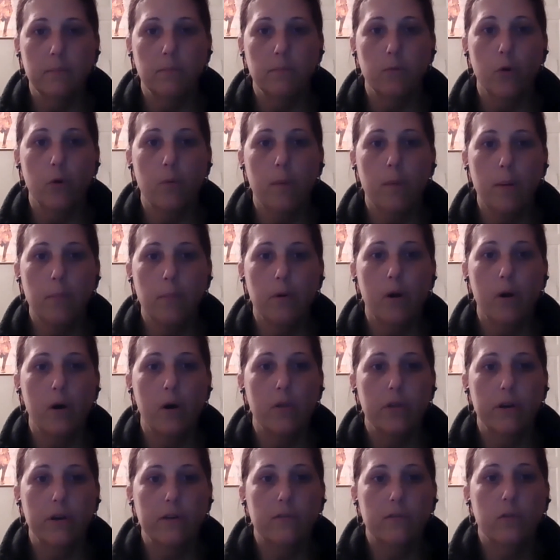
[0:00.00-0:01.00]
Remember all
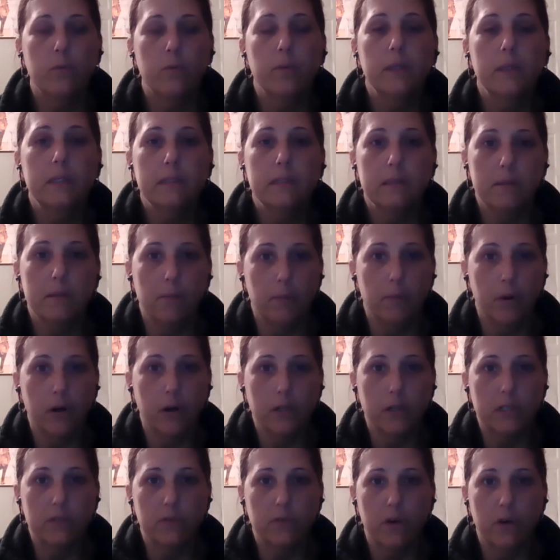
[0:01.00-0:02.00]
the different pieces and
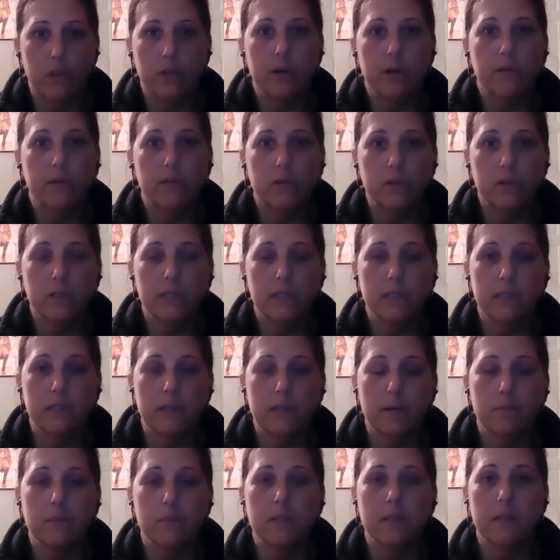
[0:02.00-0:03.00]
parts of all the different
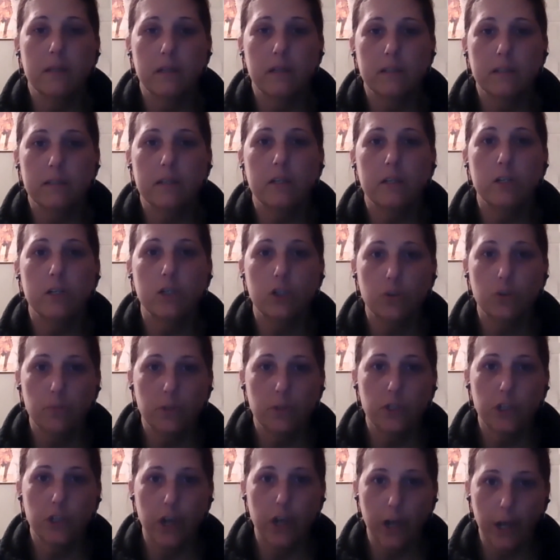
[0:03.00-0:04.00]
systems and things that you should
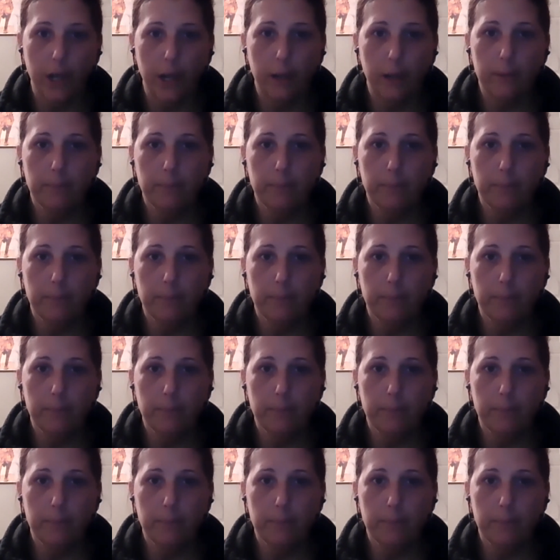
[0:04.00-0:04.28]
be checking.